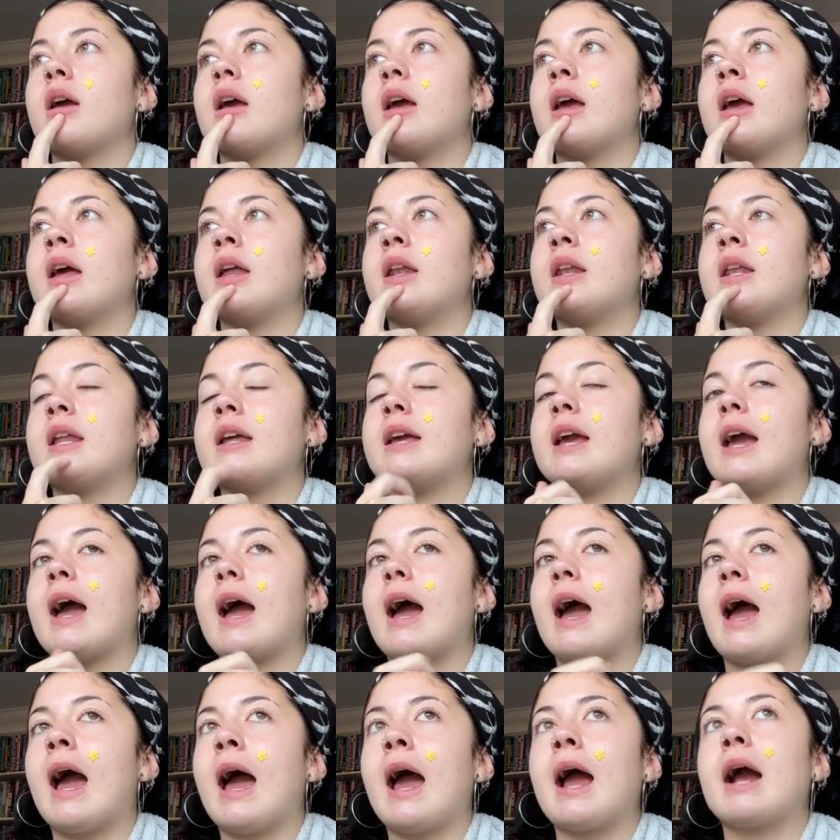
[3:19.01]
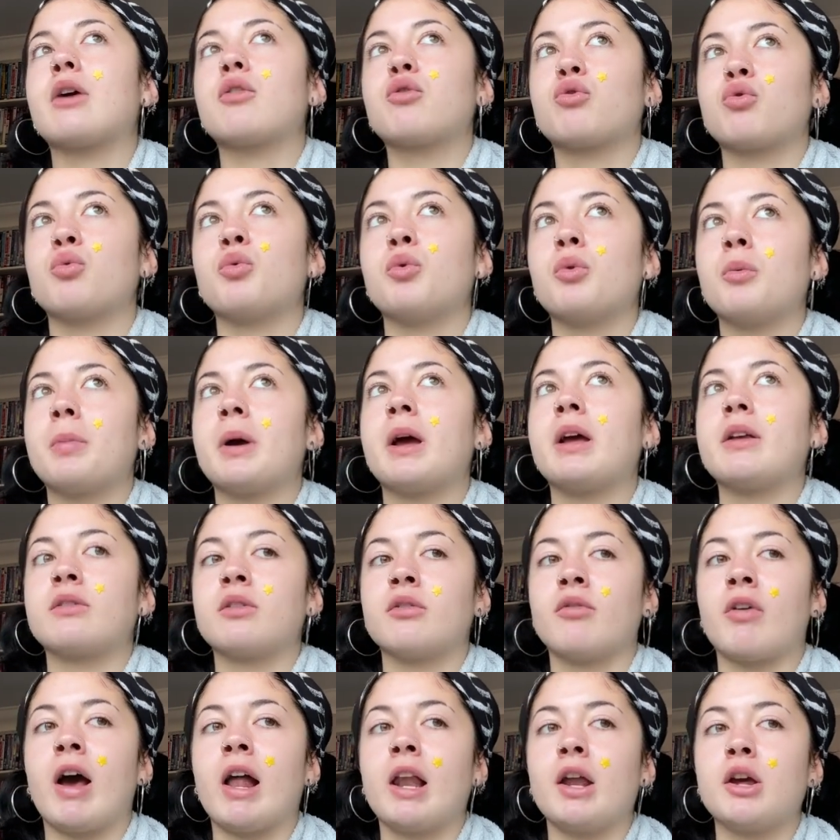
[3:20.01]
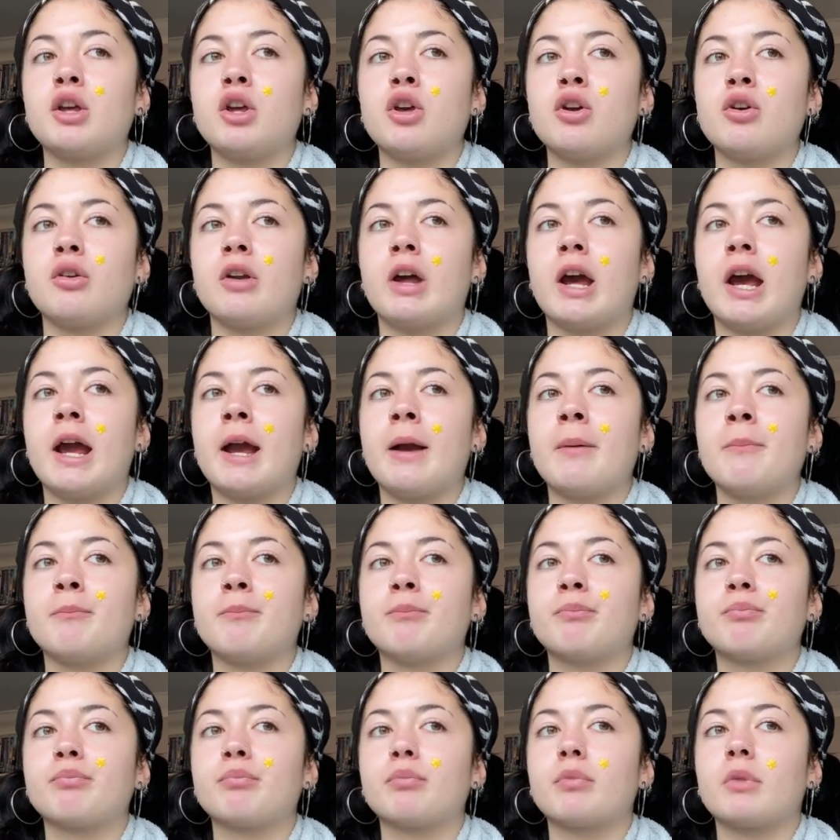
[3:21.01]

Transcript: in the actual pits of hell at uni.